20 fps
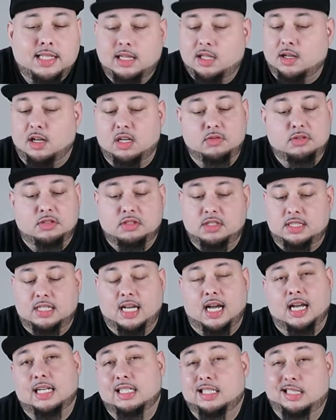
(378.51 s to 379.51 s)
I thought it was just
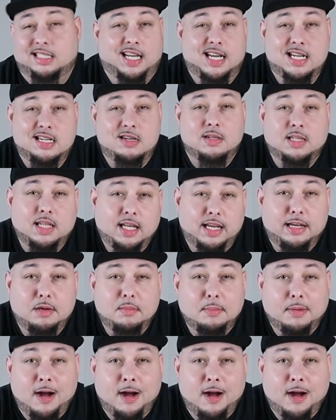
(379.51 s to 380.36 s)
kind of the standard thing,